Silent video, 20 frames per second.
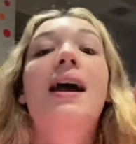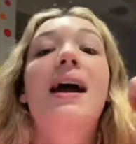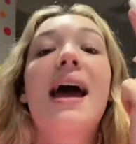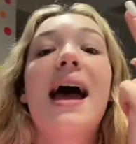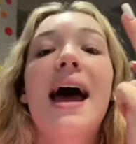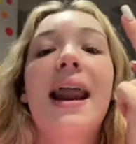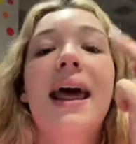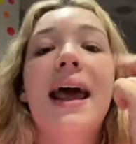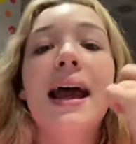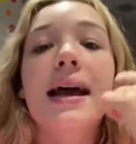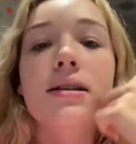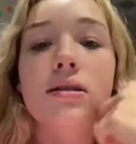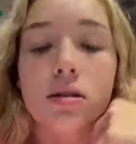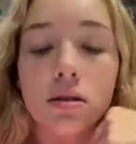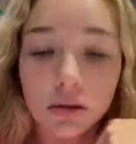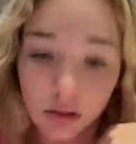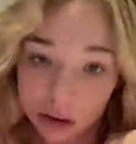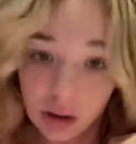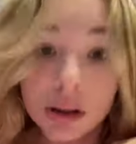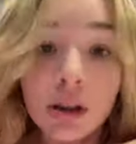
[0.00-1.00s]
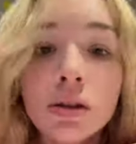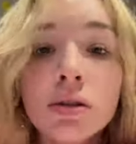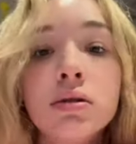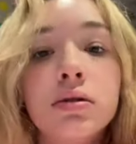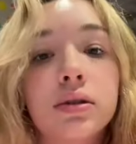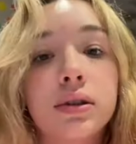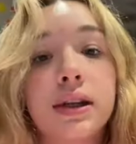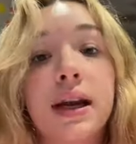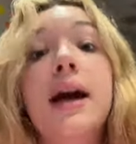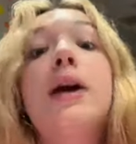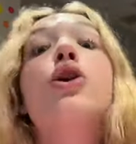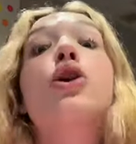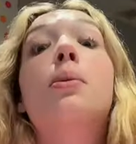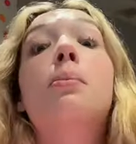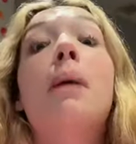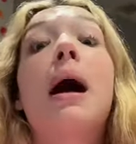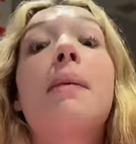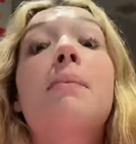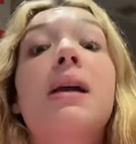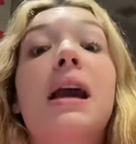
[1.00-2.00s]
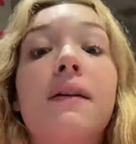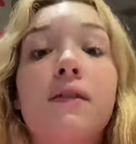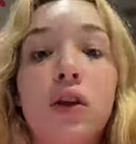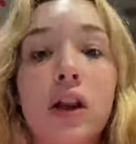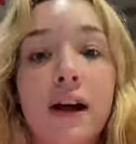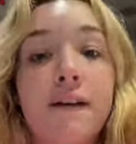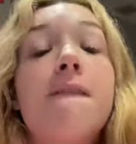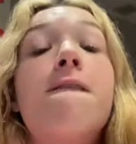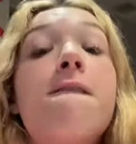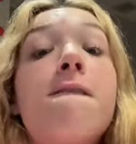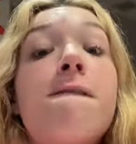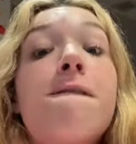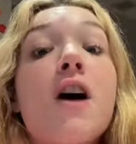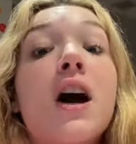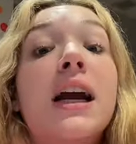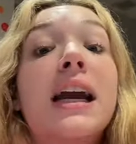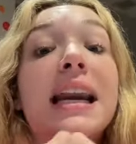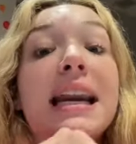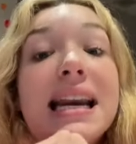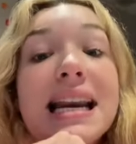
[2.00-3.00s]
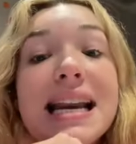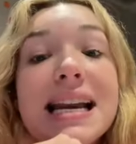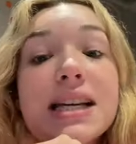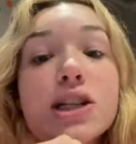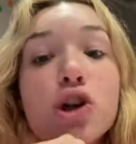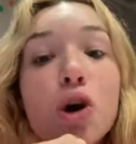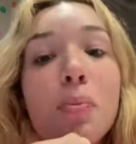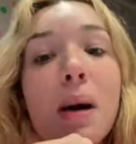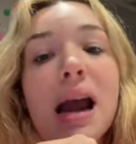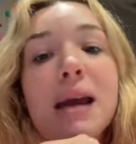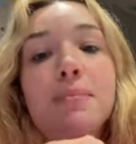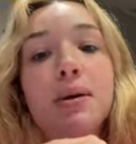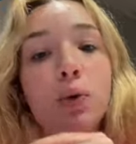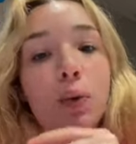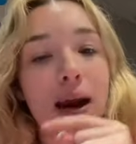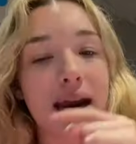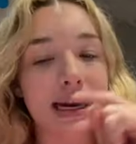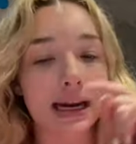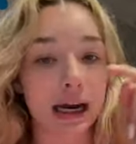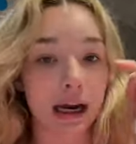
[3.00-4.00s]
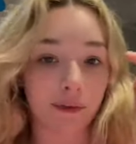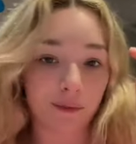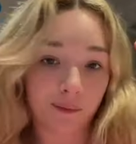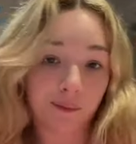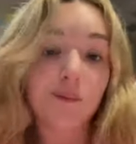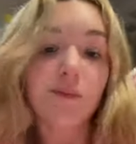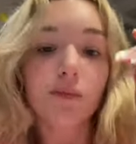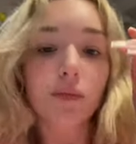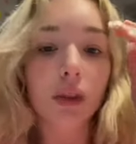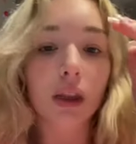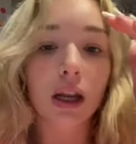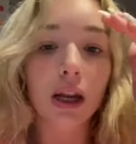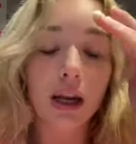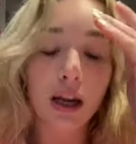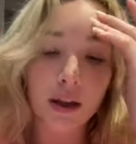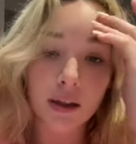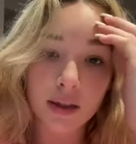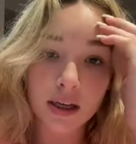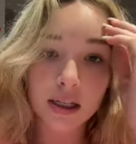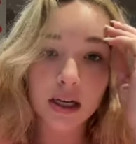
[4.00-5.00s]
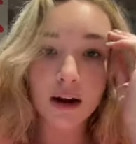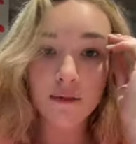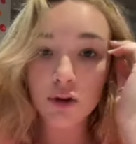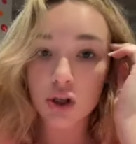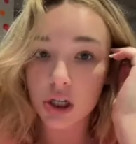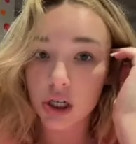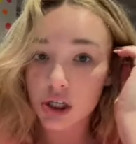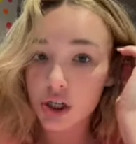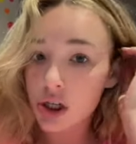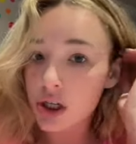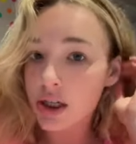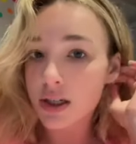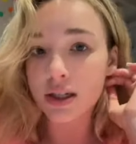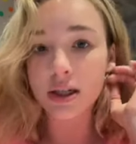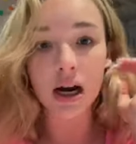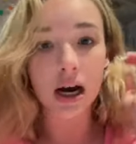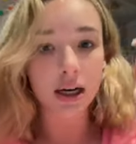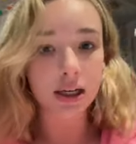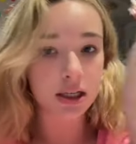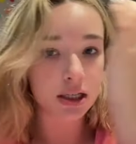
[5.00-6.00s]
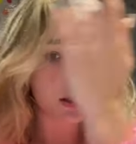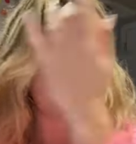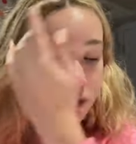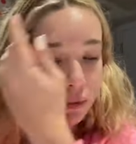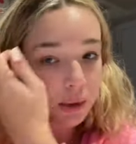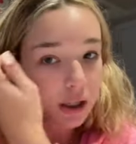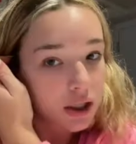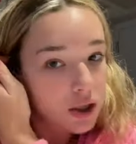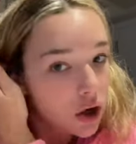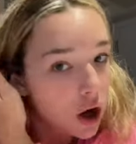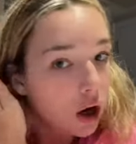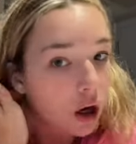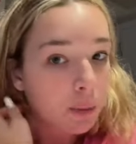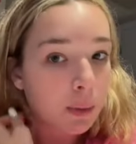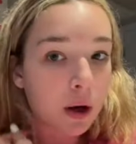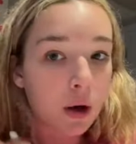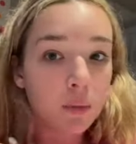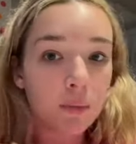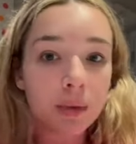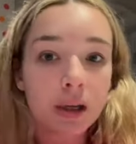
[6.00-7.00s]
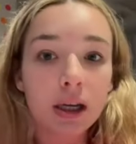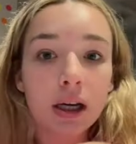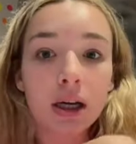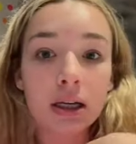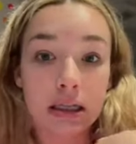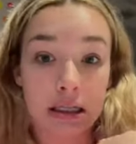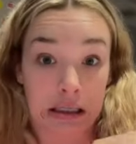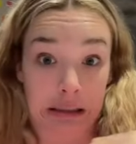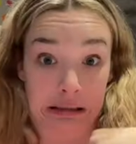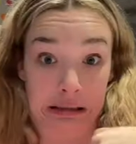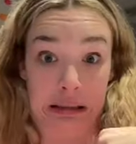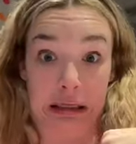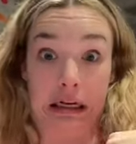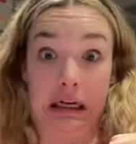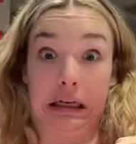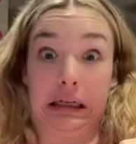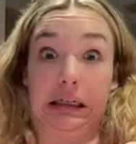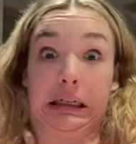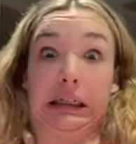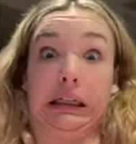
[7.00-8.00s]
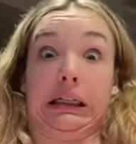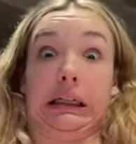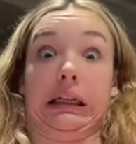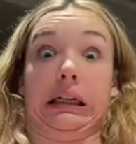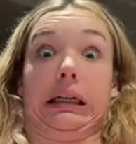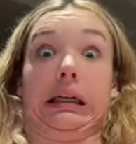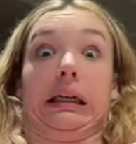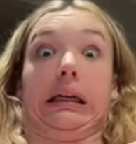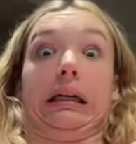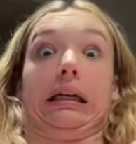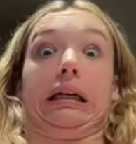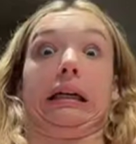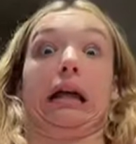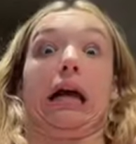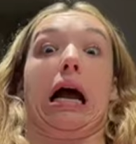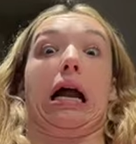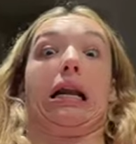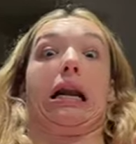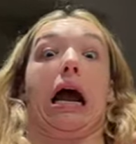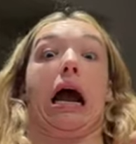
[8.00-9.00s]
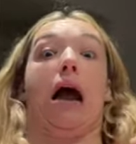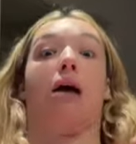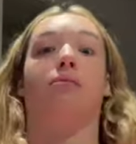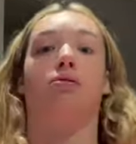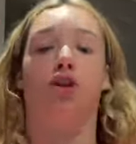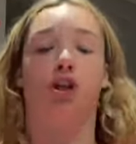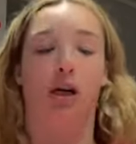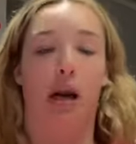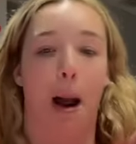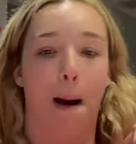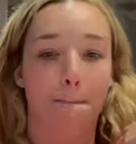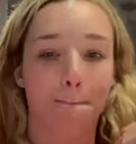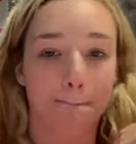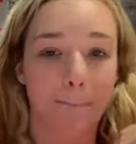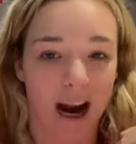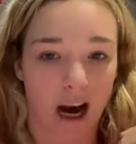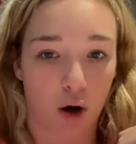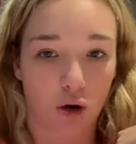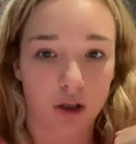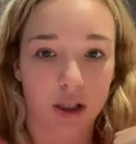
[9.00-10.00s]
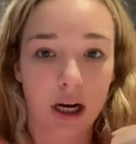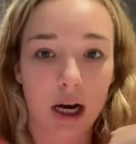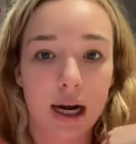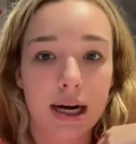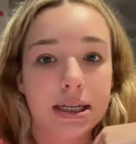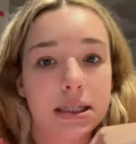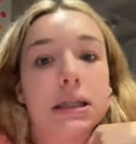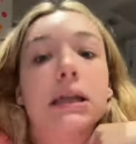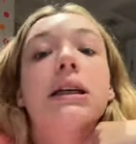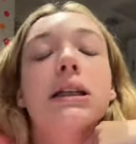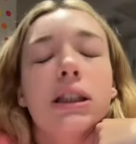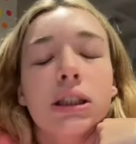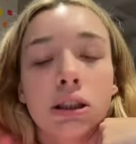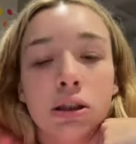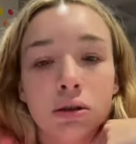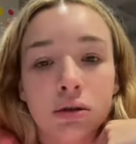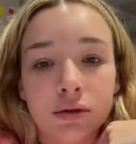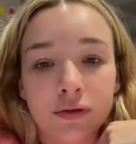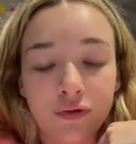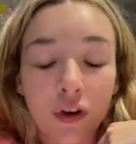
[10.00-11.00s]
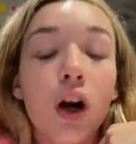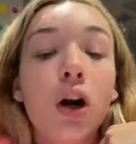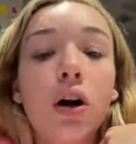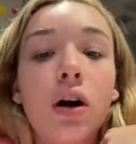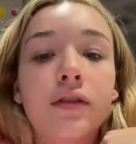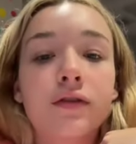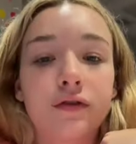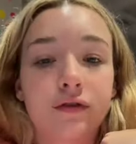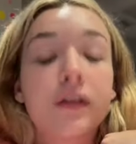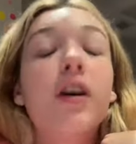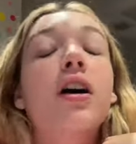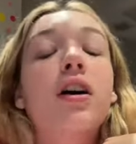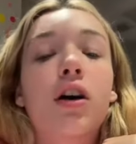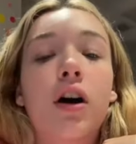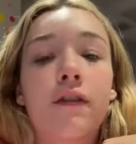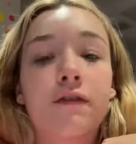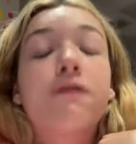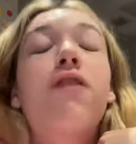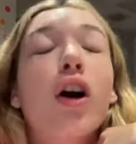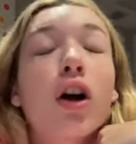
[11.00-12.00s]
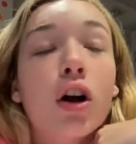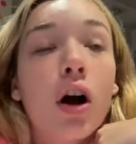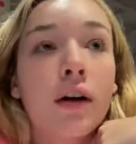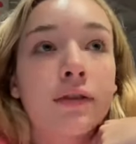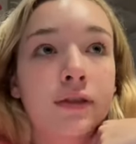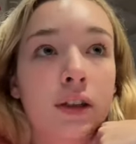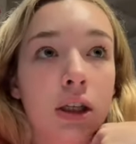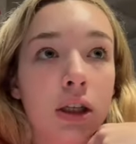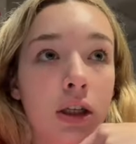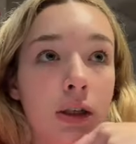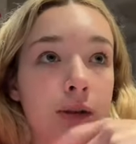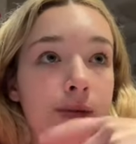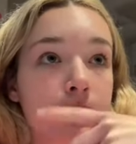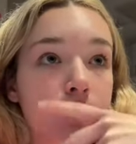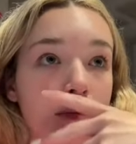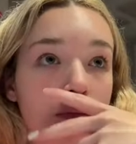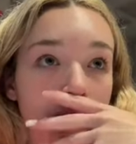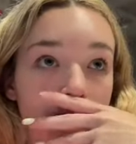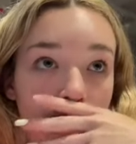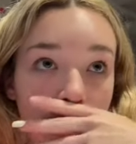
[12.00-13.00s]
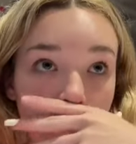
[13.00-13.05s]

Head ass. Yeah, your mom gave you that fucking little baby wiener. This conversation is not easy for me to talk about because my man, ah, she got big old titties. Ooh, fuck off, fuck off, fuck off.